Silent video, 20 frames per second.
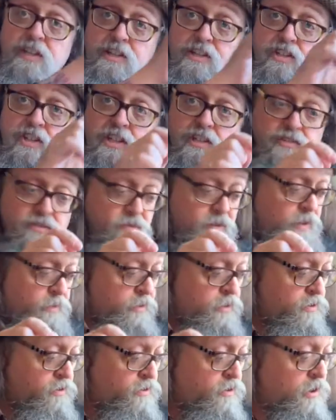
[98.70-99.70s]
G string,
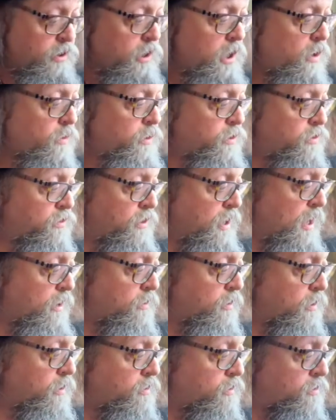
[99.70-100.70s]
which is the lowest
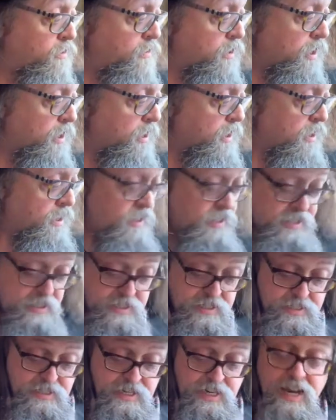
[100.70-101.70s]
sounding string.
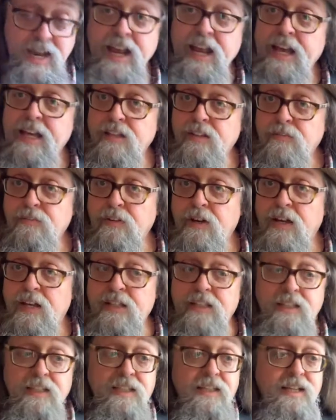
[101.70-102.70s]
And the
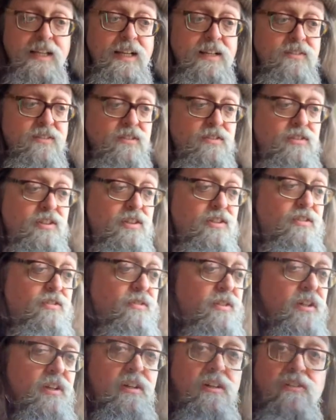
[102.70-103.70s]
violin has a G
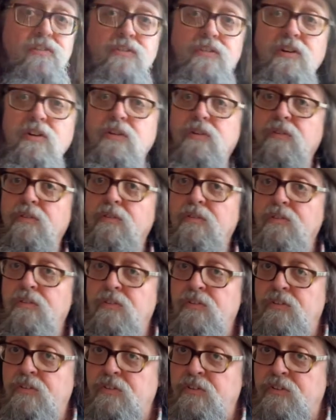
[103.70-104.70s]
string also,
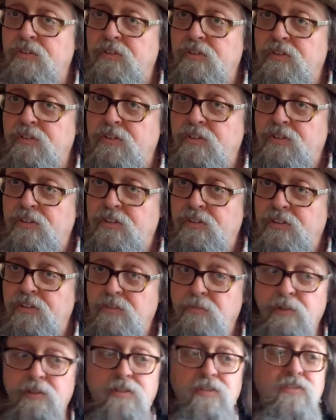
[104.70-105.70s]

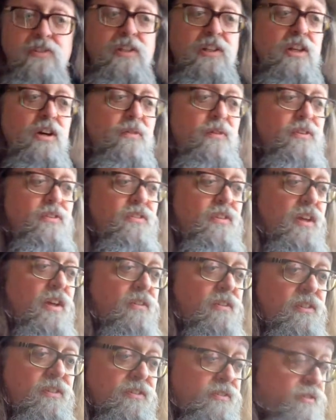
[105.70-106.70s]
which is the lowest
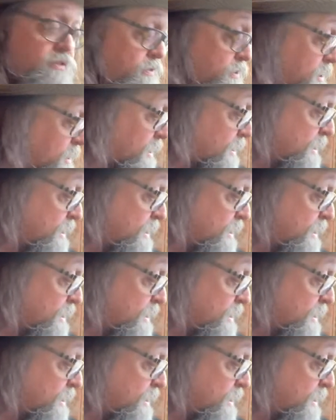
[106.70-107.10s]
sounding string.